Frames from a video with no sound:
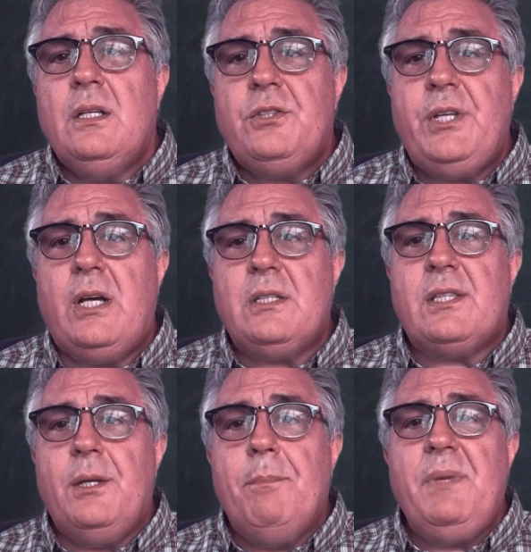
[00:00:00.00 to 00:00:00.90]
does
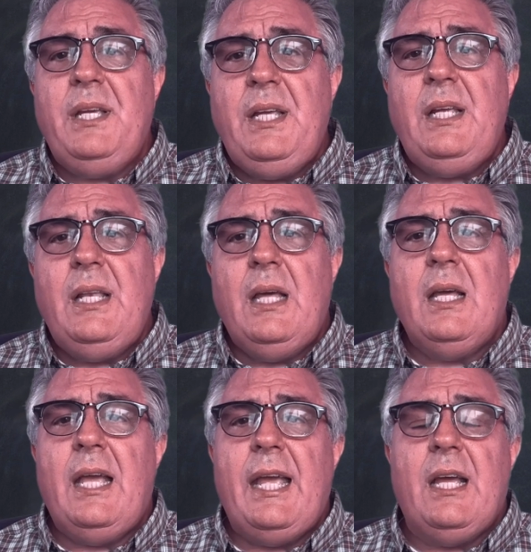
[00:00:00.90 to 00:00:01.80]
the
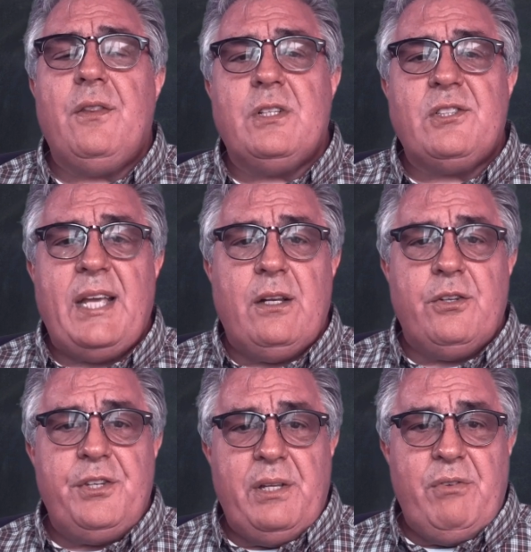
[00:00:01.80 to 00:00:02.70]
mean and the
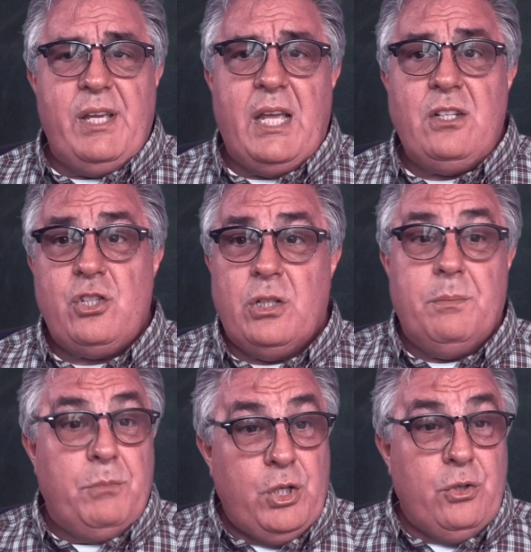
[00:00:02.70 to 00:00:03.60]
standard
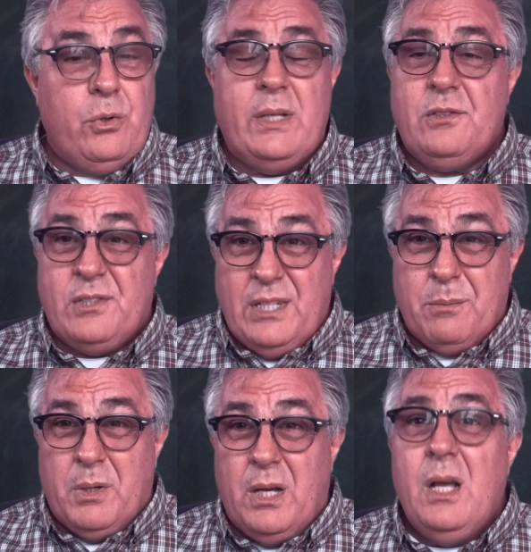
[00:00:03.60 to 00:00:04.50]
deviation, mu and
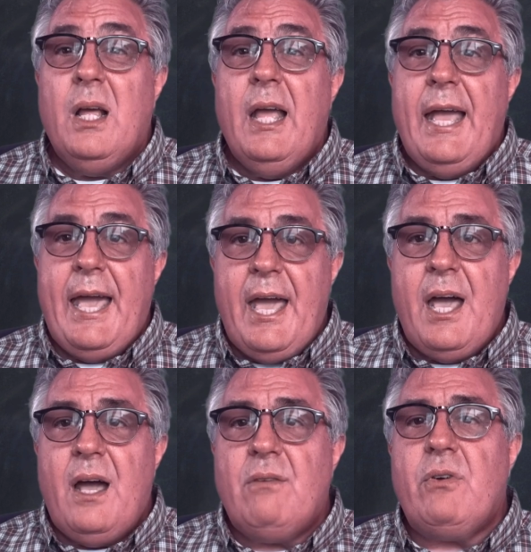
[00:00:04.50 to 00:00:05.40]
sigma,
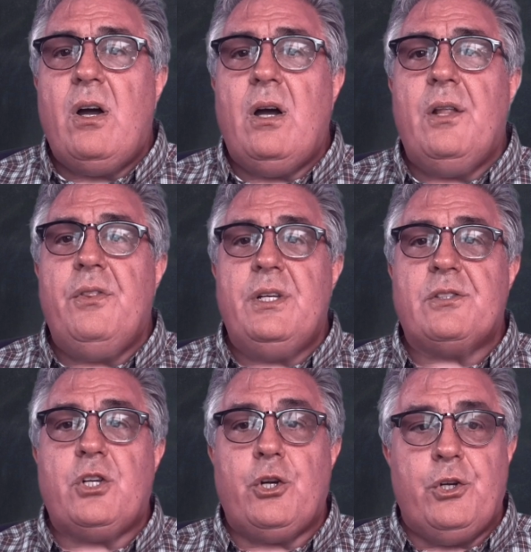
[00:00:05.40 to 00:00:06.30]
have on this
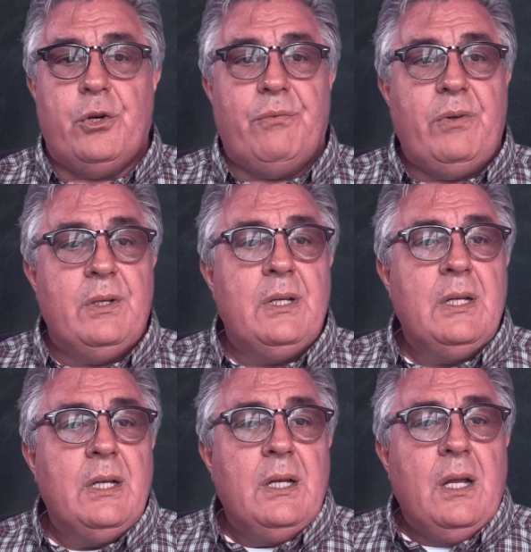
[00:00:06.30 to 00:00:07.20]
curve.
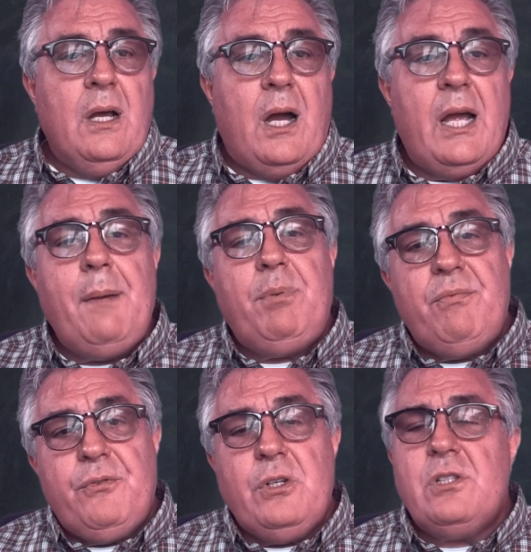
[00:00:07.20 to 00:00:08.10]
All right, but
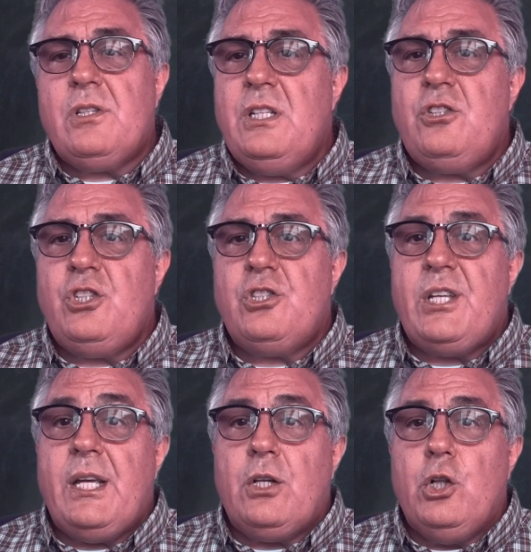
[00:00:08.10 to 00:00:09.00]
first let's just
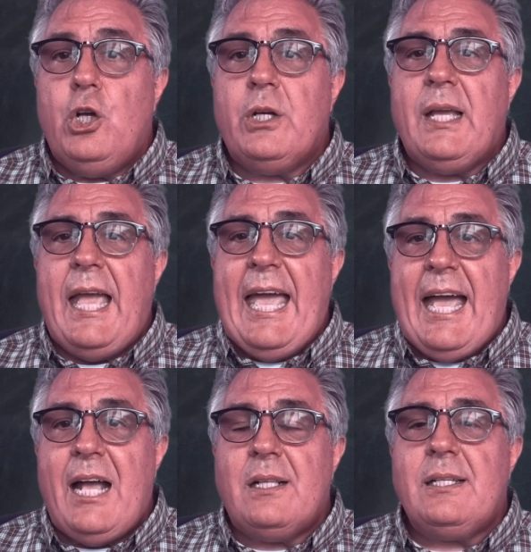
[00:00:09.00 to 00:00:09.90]
take a look
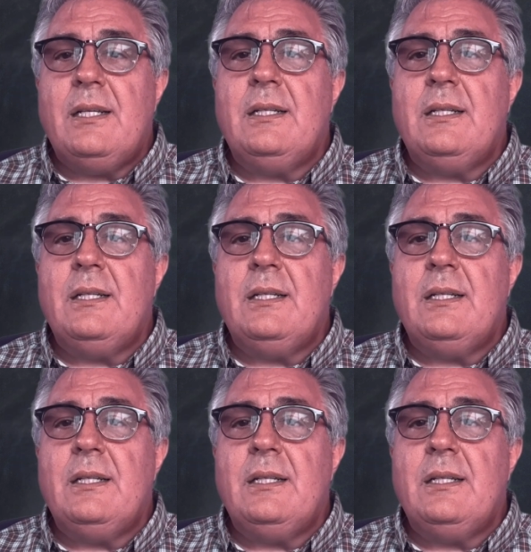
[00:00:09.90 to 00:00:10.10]
at